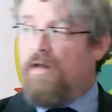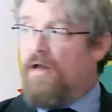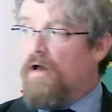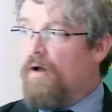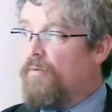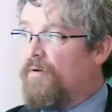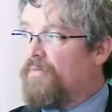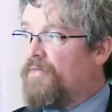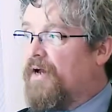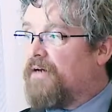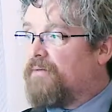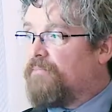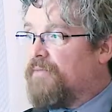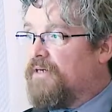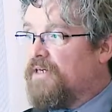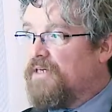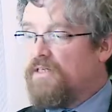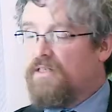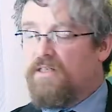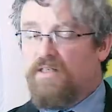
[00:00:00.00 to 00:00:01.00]
And what that
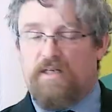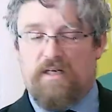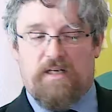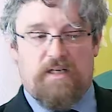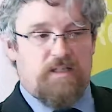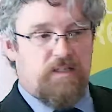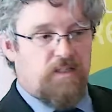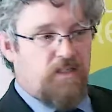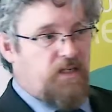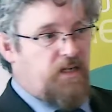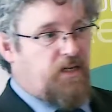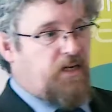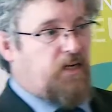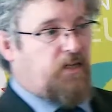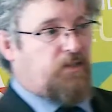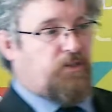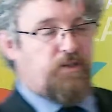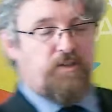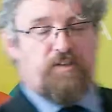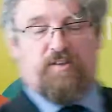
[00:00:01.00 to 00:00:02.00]
means is,
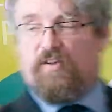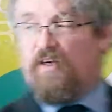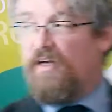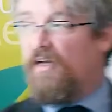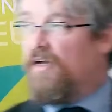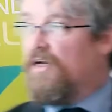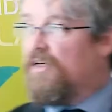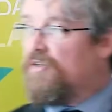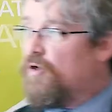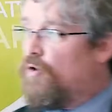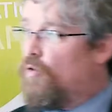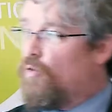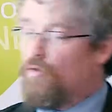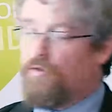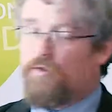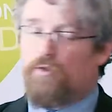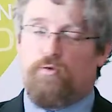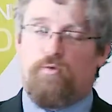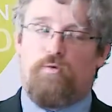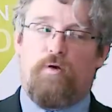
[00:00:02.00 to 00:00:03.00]
I should say, it's whole
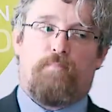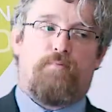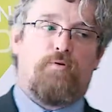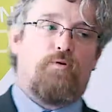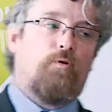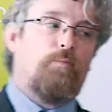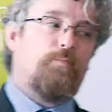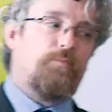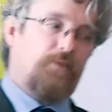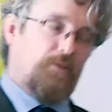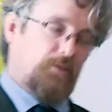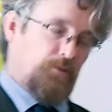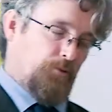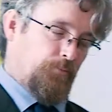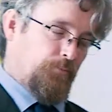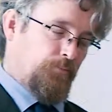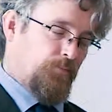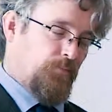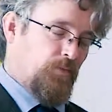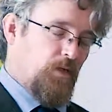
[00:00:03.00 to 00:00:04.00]
school appropriate.
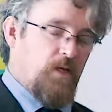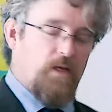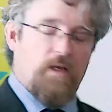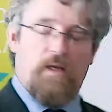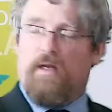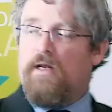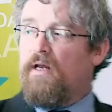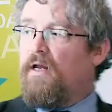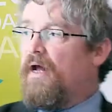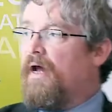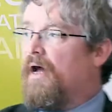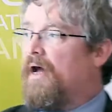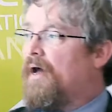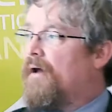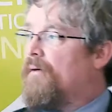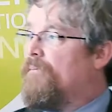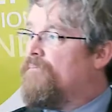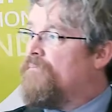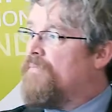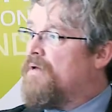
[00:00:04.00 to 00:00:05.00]

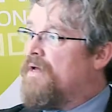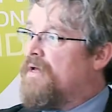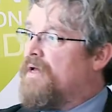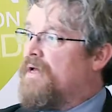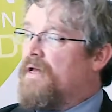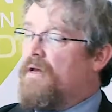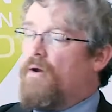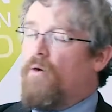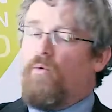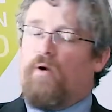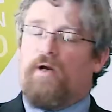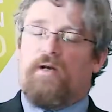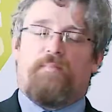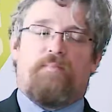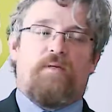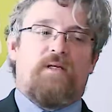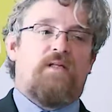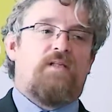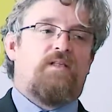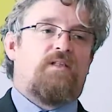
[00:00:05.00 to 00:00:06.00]
What it
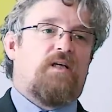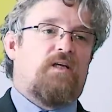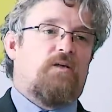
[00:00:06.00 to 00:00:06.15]
means